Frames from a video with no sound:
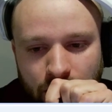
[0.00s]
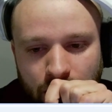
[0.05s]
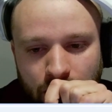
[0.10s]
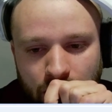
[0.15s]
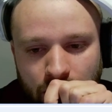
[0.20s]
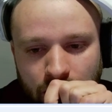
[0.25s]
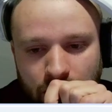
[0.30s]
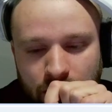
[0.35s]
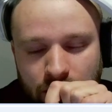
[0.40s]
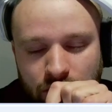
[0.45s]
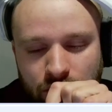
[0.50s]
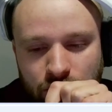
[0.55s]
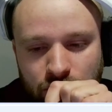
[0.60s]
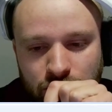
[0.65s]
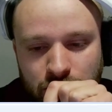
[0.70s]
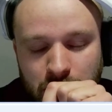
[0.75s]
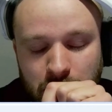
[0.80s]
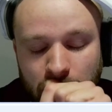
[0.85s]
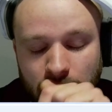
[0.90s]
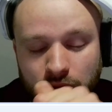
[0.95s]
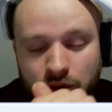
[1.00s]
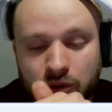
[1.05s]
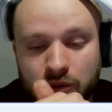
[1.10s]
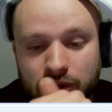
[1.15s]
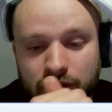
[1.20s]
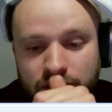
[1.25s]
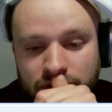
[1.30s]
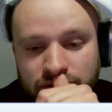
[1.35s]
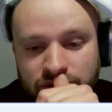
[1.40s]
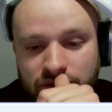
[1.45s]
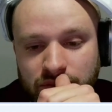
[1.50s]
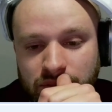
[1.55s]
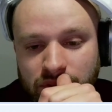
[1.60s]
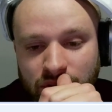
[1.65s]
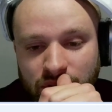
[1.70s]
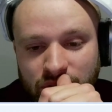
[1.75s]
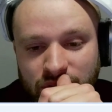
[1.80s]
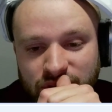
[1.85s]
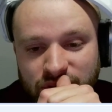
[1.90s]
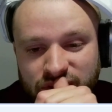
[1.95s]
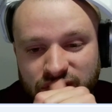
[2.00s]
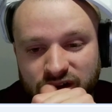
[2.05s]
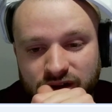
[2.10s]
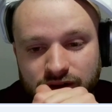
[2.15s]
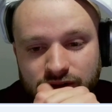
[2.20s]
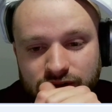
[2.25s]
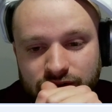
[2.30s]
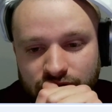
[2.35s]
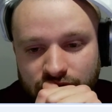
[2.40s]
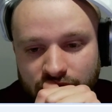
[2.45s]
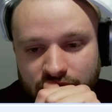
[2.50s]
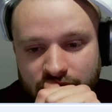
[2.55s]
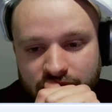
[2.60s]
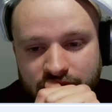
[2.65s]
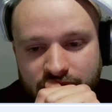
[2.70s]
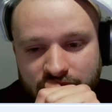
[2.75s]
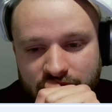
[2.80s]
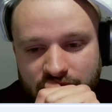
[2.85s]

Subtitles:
It closed below it, so it broke structure, right?